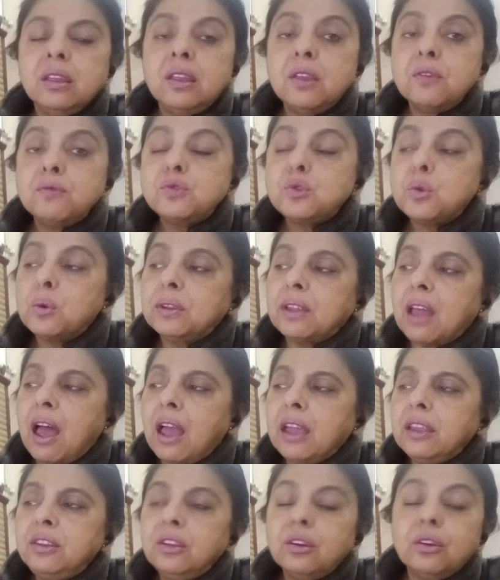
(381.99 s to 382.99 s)
gives you an
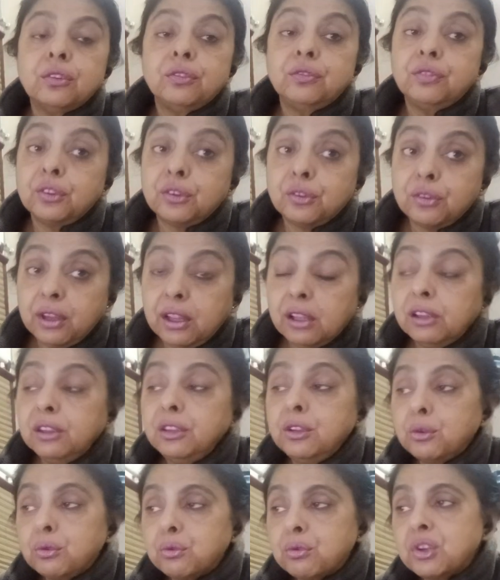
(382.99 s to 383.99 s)
idea of the real
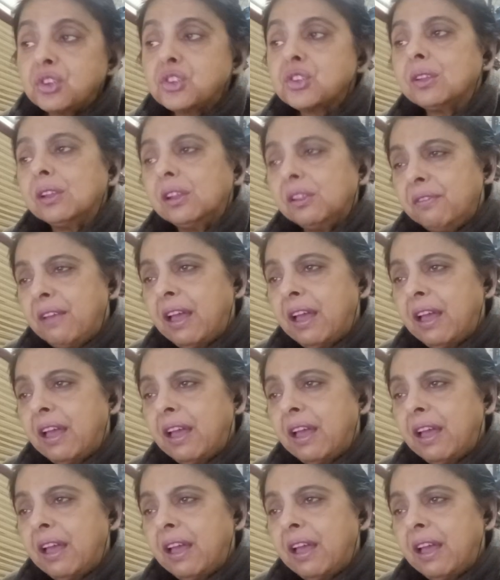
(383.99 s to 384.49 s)
nutritional